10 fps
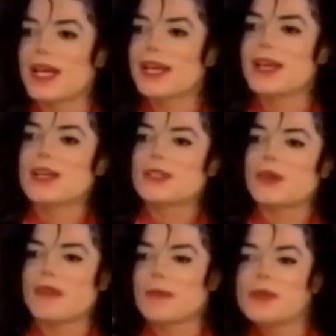Okay?
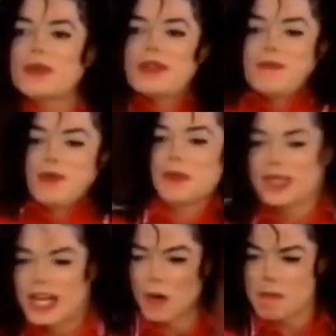So if I'm doing a
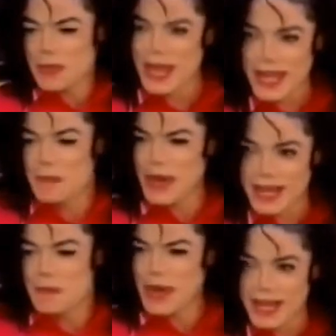movement and I go bam,
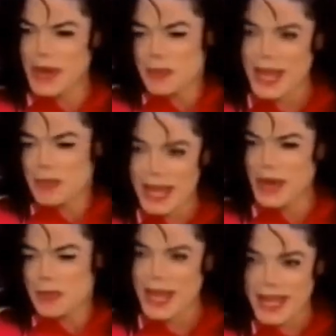bam, bam, bam, bam,
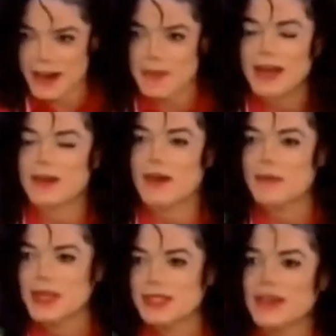bam, bam, bam, and I
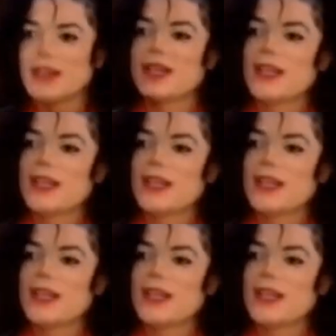grab myself,